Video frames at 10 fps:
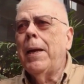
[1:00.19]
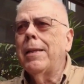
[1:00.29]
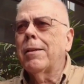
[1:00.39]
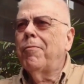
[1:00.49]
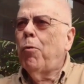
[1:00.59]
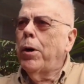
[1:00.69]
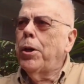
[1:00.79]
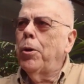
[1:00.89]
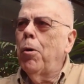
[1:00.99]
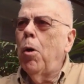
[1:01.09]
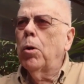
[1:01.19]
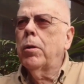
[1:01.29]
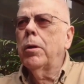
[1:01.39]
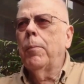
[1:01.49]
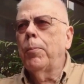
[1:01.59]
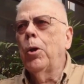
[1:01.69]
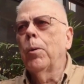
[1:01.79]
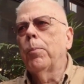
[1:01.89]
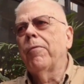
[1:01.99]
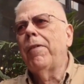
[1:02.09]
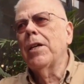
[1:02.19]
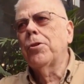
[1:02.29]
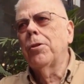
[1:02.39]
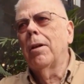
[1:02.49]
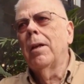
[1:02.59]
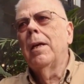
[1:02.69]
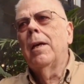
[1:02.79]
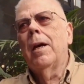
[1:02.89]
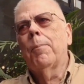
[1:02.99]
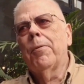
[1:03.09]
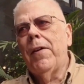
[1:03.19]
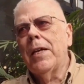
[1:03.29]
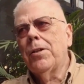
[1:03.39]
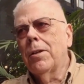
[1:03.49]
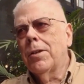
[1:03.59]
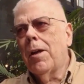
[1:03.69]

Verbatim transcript: He's a 40-year-old computer professional, a professional